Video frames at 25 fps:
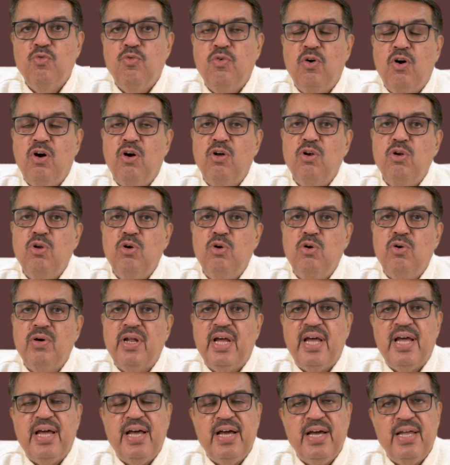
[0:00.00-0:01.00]

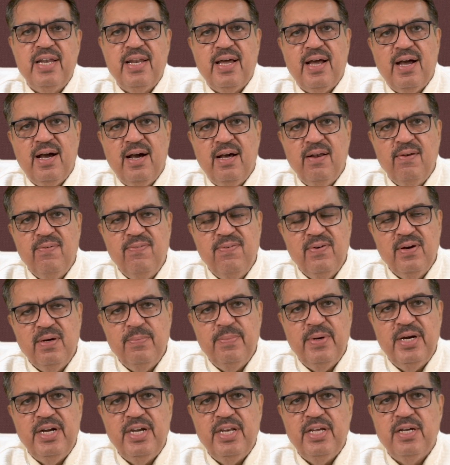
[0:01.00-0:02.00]
Followed an
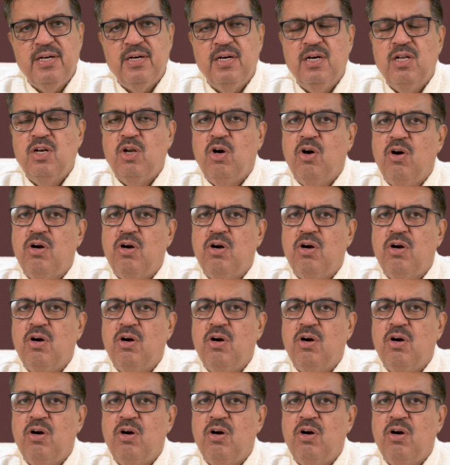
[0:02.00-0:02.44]
alphabetical